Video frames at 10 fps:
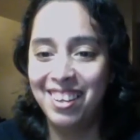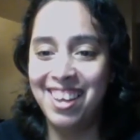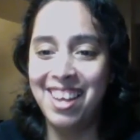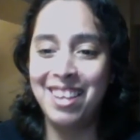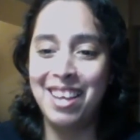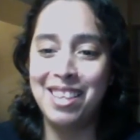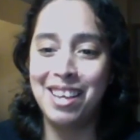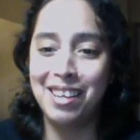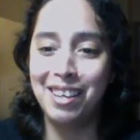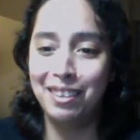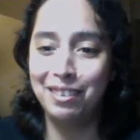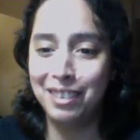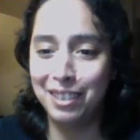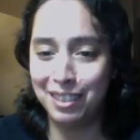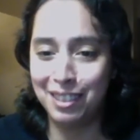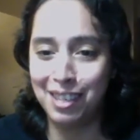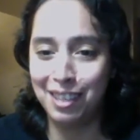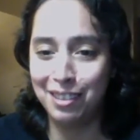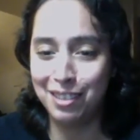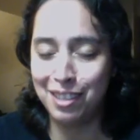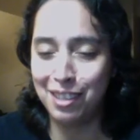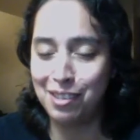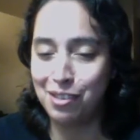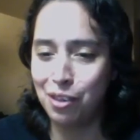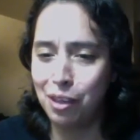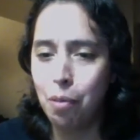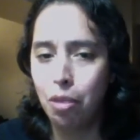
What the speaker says: I like that colorista color stud stroke.